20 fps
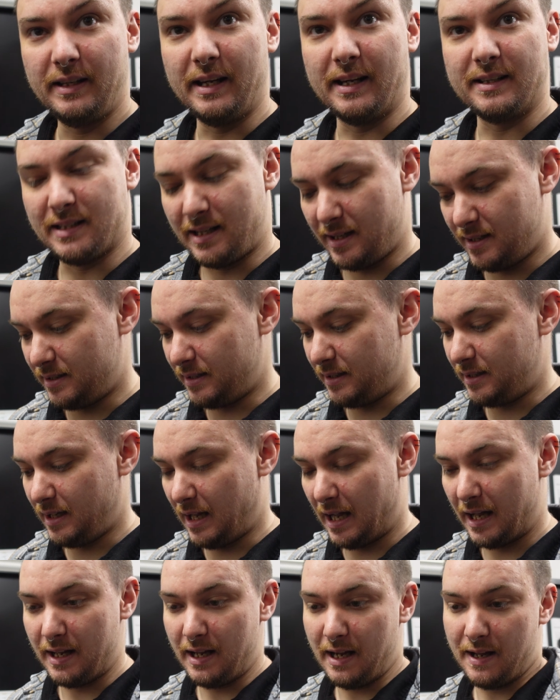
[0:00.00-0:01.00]
Yeah, exactly.
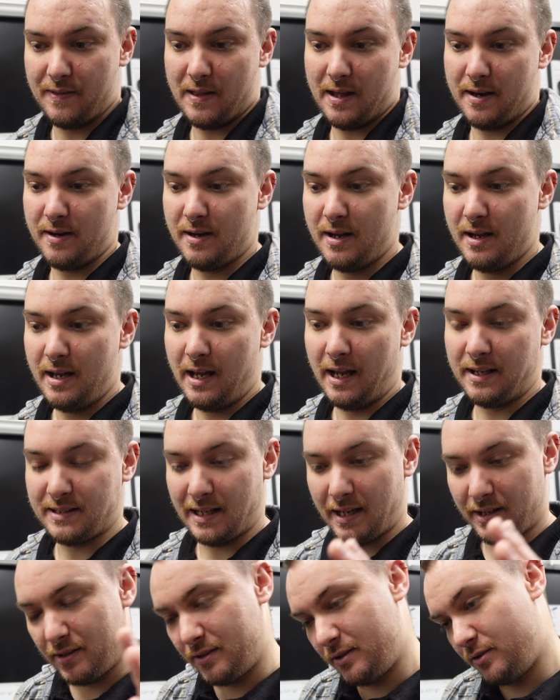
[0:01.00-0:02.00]
And then it's
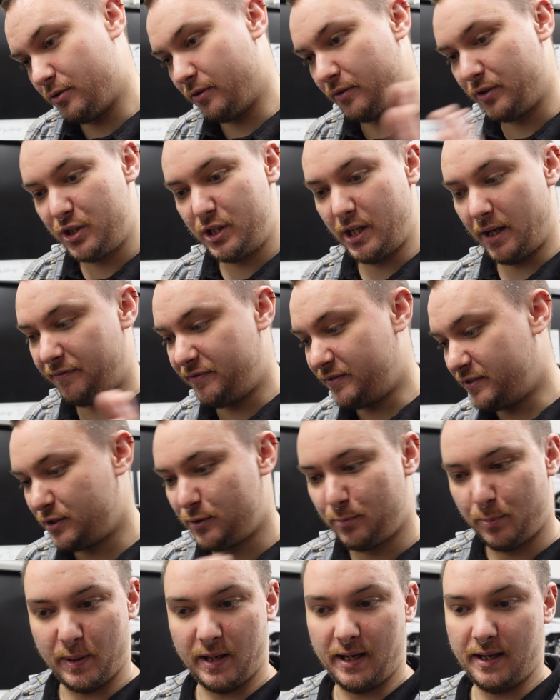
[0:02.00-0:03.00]
that sort of shift
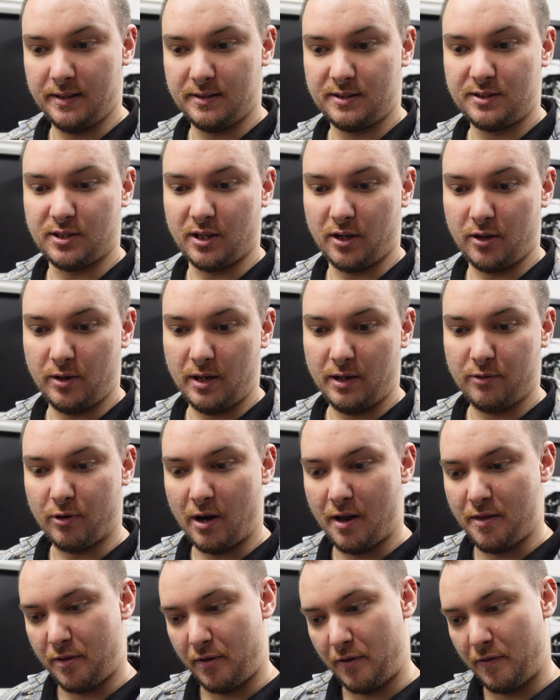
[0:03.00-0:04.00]
speed. So
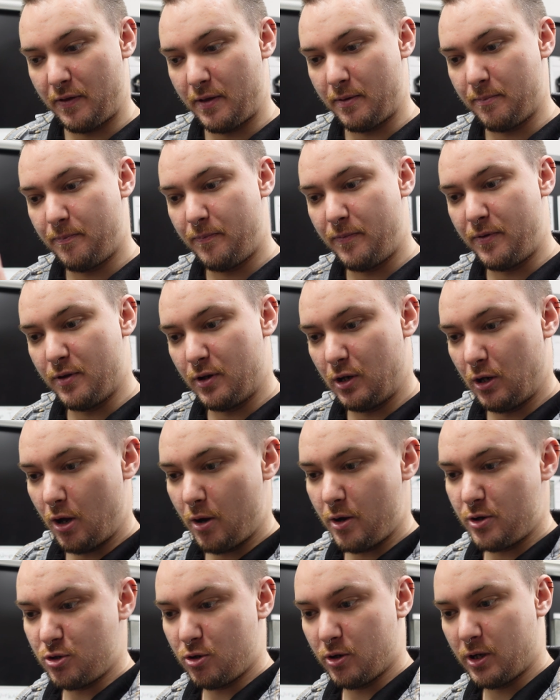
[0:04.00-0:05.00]
rather than the
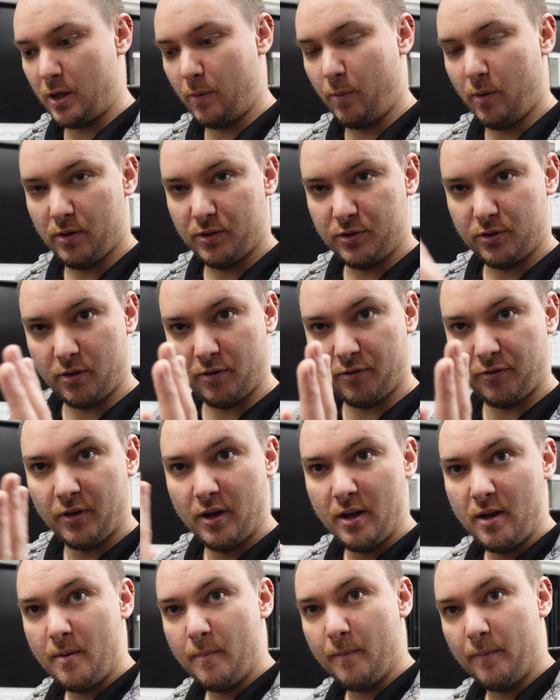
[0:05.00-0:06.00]
lower jockey wheel sort of,
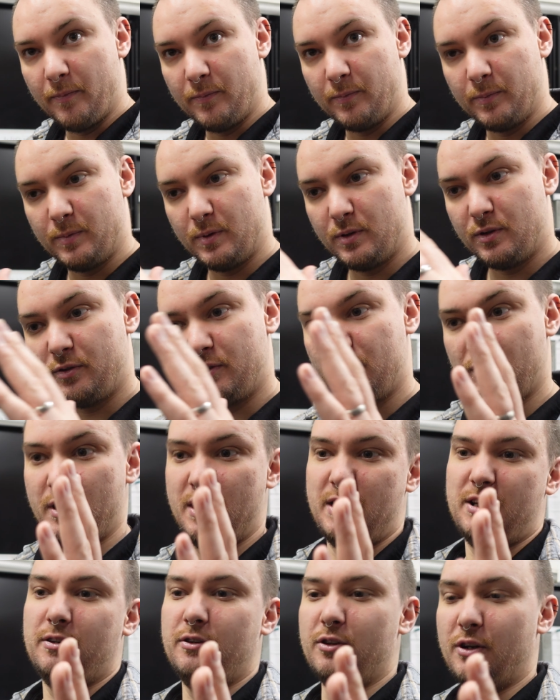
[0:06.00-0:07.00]

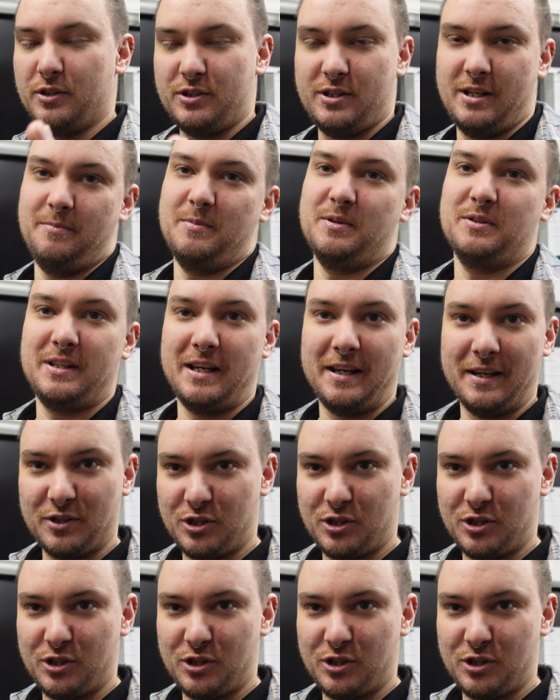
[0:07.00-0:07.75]
I'm not saying a